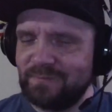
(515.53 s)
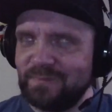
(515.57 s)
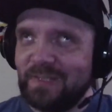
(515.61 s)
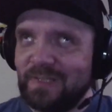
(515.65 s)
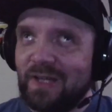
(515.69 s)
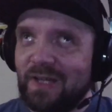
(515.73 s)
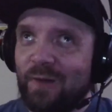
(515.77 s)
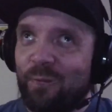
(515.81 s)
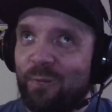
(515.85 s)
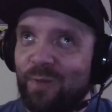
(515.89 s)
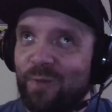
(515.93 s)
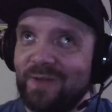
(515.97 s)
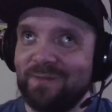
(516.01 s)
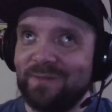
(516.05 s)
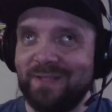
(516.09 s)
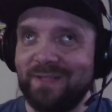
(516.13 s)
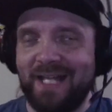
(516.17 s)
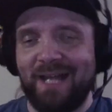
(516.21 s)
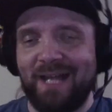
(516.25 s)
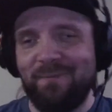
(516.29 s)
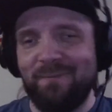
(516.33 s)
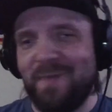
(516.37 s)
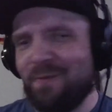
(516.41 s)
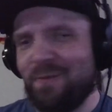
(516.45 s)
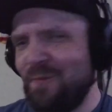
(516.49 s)

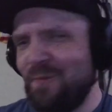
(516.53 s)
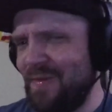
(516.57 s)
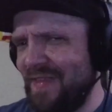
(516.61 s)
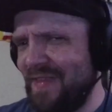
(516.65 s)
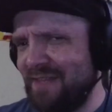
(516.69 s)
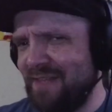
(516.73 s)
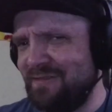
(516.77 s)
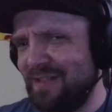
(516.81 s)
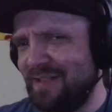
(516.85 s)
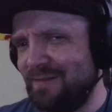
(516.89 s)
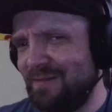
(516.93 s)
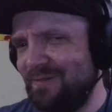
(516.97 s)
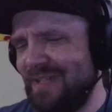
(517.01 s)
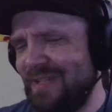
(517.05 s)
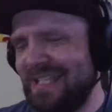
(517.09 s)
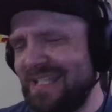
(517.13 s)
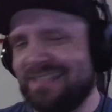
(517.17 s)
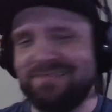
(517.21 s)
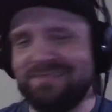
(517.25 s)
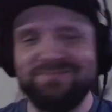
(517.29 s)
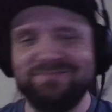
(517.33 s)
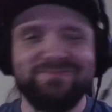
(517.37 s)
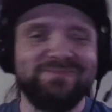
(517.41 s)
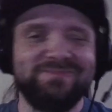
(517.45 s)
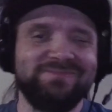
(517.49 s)
maybe with the exception,
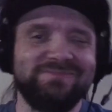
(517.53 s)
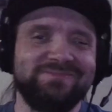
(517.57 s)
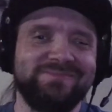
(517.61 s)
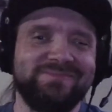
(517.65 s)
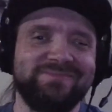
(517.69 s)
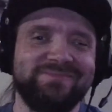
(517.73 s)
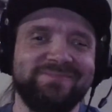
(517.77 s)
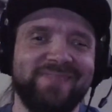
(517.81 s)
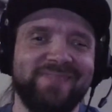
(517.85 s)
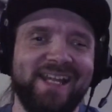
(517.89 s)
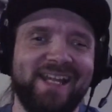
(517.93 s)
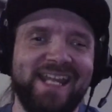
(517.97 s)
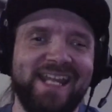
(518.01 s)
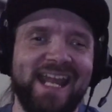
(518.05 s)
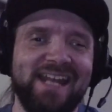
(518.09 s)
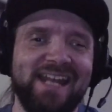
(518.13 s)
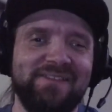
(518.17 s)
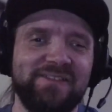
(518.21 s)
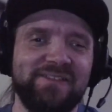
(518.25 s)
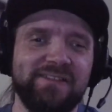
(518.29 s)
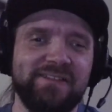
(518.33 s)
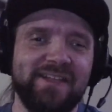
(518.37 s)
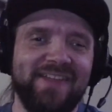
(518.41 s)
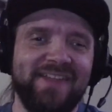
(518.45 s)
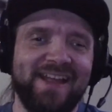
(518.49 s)
well, I can't
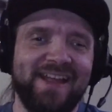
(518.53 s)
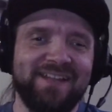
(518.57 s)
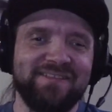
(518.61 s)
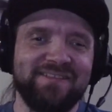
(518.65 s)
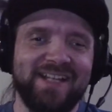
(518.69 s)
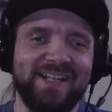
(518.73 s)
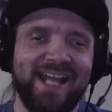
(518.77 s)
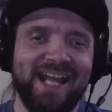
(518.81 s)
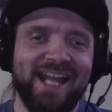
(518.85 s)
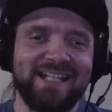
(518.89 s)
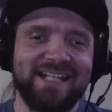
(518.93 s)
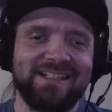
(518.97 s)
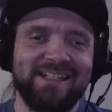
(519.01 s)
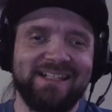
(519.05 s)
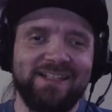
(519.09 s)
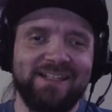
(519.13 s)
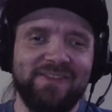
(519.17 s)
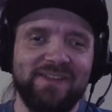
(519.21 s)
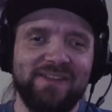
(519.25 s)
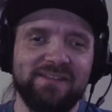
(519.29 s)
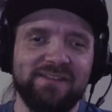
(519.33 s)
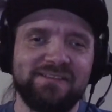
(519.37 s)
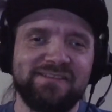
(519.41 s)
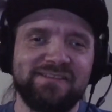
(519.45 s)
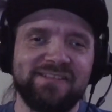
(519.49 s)
even say that because I kind of like
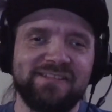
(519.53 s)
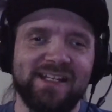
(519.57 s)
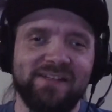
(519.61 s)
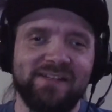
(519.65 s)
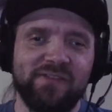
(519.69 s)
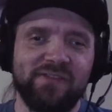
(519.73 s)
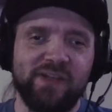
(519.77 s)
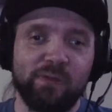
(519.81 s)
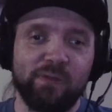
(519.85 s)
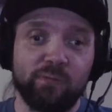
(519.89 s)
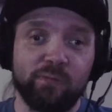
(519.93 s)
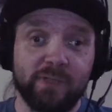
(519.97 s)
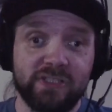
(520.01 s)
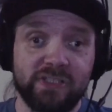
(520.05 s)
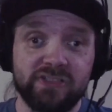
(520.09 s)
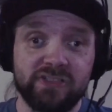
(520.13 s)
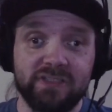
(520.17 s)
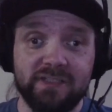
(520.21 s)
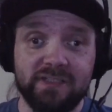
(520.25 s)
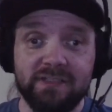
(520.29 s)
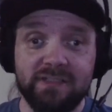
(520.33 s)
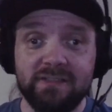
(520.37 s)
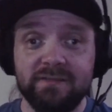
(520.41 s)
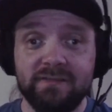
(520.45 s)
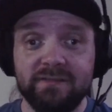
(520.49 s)
the design of the
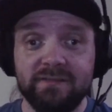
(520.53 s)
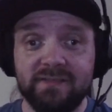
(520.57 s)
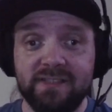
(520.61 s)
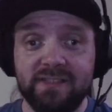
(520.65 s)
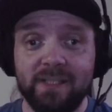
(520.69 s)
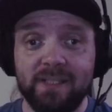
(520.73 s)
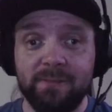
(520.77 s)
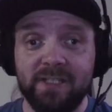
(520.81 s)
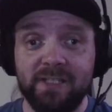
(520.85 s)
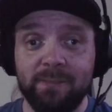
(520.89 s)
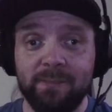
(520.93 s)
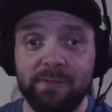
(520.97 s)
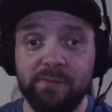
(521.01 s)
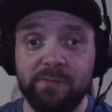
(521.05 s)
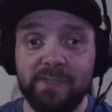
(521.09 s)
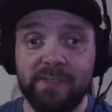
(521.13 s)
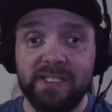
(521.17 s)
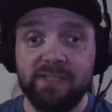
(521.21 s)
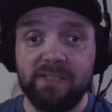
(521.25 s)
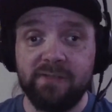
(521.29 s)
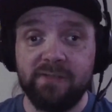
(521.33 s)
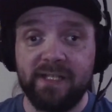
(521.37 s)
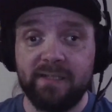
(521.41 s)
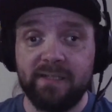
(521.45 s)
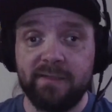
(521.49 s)
original WWE
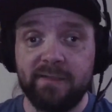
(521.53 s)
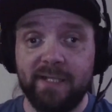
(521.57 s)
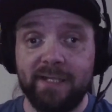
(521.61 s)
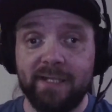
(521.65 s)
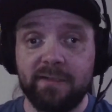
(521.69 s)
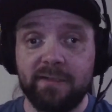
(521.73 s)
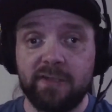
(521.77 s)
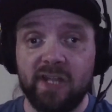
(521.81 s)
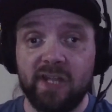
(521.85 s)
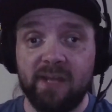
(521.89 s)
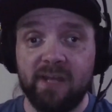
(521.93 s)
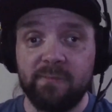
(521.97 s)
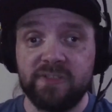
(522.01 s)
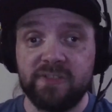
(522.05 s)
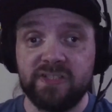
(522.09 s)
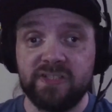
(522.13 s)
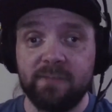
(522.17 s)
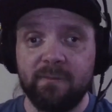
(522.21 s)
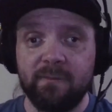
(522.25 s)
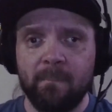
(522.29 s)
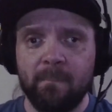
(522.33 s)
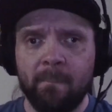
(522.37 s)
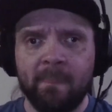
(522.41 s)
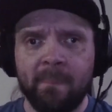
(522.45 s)
United States Championship.